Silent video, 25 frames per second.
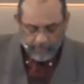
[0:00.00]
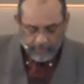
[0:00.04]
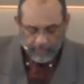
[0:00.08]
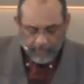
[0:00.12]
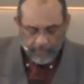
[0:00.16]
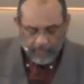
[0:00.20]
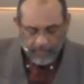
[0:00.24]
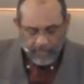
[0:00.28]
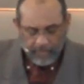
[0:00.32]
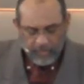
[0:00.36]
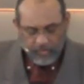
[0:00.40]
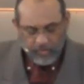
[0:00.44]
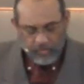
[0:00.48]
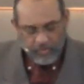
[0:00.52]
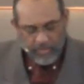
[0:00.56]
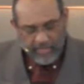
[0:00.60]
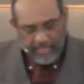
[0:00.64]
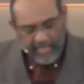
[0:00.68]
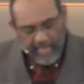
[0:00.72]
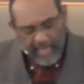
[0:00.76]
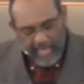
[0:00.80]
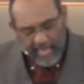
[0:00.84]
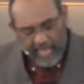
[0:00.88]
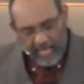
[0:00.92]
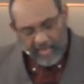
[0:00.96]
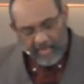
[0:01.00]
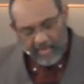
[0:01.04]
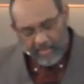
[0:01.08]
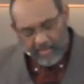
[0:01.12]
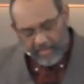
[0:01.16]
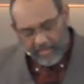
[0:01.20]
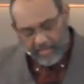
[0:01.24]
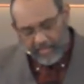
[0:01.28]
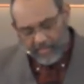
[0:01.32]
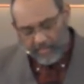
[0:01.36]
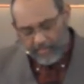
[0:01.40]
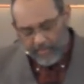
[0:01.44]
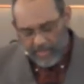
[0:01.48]
a strict
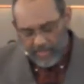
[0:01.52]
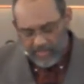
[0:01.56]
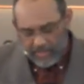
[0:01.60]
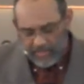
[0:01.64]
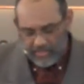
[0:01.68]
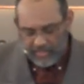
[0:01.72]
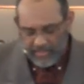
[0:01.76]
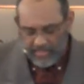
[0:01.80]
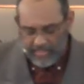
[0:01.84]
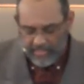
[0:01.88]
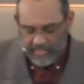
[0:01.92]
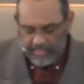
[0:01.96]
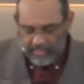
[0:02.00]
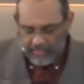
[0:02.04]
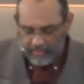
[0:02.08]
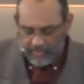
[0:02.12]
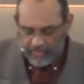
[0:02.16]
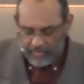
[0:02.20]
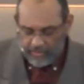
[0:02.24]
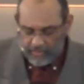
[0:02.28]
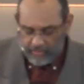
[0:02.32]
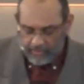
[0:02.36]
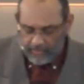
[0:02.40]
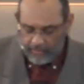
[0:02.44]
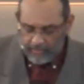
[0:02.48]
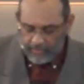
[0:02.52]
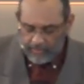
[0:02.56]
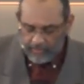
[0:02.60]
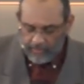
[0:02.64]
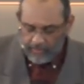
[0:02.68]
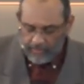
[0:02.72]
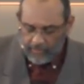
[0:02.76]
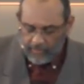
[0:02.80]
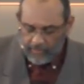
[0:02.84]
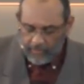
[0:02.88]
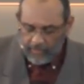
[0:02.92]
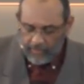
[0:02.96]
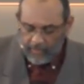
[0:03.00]
hierarchy among slaves,
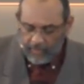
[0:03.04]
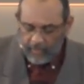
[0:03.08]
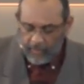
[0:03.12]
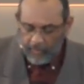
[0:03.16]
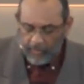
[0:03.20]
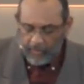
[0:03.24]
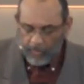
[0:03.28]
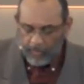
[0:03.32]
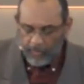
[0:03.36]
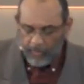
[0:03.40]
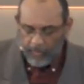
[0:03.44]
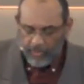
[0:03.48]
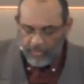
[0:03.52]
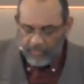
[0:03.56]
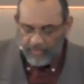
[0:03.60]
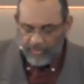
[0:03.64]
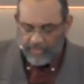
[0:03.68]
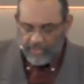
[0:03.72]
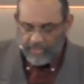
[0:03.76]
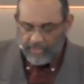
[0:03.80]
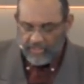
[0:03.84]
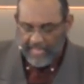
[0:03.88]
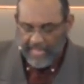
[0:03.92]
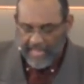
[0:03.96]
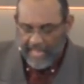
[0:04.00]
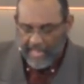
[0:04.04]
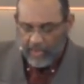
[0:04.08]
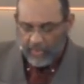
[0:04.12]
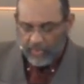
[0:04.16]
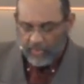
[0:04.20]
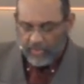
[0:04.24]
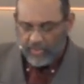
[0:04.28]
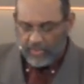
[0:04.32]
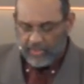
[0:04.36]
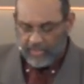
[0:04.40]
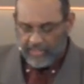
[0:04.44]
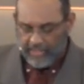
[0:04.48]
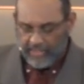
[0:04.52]
from privileged house
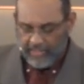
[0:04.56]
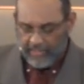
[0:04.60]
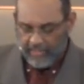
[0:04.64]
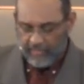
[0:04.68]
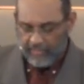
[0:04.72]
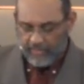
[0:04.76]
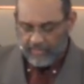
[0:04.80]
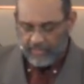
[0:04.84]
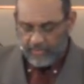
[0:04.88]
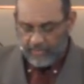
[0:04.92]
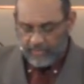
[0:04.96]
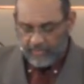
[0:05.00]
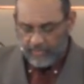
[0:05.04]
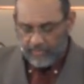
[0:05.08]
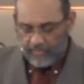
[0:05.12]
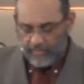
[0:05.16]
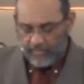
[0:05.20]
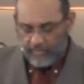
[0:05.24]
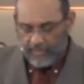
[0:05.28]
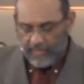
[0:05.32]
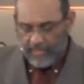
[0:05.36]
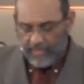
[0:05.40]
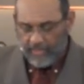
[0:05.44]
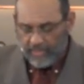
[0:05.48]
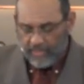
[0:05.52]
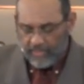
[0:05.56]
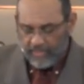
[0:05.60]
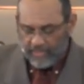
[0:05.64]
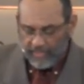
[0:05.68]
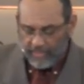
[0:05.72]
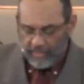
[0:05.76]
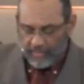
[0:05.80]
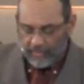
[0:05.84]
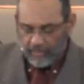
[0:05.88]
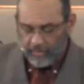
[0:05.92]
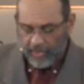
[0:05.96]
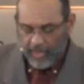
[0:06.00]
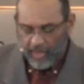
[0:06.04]
slaves and
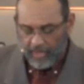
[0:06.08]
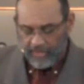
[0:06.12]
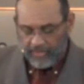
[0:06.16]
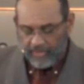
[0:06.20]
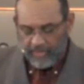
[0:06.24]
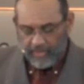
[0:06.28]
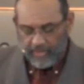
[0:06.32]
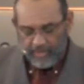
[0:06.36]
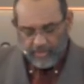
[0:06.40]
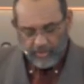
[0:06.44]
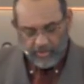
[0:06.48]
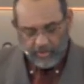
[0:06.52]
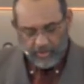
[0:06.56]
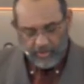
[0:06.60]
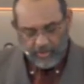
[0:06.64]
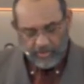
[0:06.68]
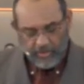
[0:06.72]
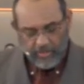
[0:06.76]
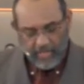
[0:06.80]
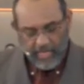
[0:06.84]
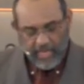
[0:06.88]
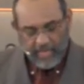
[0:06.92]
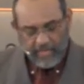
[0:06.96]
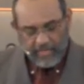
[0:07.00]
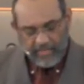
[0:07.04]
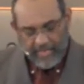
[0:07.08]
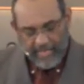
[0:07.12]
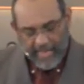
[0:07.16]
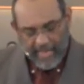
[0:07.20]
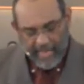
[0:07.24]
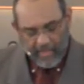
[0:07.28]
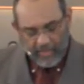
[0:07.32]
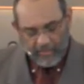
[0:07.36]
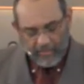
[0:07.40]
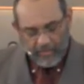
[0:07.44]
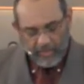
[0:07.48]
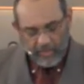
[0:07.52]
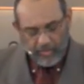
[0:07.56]
skilled artisans
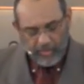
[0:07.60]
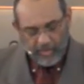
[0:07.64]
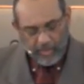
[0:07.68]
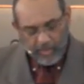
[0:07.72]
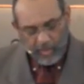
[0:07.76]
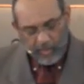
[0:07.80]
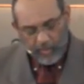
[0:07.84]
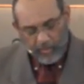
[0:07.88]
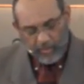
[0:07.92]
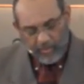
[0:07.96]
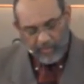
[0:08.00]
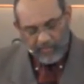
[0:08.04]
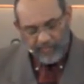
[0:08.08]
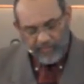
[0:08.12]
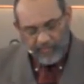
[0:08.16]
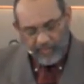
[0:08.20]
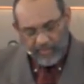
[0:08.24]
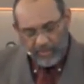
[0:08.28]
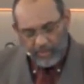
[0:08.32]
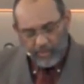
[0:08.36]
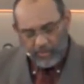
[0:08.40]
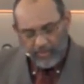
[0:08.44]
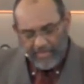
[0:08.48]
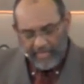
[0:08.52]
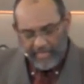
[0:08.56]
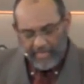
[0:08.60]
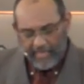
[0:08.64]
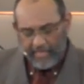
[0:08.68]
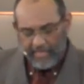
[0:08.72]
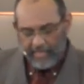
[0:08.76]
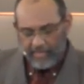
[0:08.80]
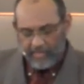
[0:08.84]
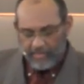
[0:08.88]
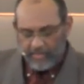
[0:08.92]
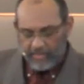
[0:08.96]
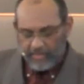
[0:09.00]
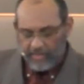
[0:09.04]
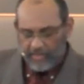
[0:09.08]
down to the lowly field
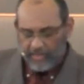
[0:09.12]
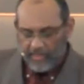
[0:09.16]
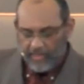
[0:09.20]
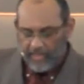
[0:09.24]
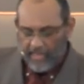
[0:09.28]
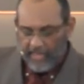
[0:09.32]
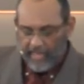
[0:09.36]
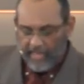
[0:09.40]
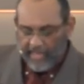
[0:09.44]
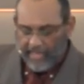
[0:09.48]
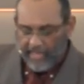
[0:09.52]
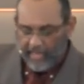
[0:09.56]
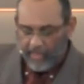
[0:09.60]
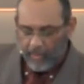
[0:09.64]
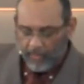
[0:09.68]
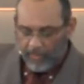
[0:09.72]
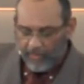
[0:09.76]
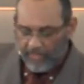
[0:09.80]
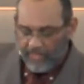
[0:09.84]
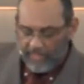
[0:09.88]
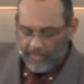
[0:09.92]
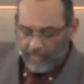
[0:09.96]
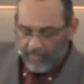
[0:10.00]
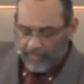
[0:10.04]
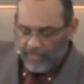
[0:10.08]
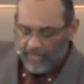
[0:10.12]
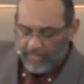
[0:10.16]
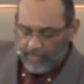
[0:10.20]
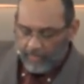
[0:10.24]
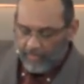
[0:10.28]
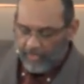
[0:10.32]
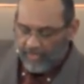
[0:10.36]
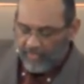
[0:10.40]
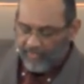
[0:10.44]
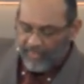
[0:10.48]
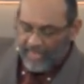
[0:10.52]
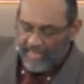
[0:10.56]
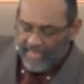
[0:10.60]
hands, help keep them
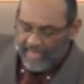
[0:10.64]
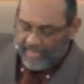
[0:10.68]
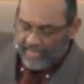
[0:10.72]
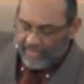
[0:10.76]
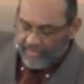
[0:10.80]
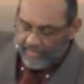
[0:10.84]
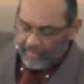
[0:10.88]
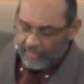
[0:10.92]
divided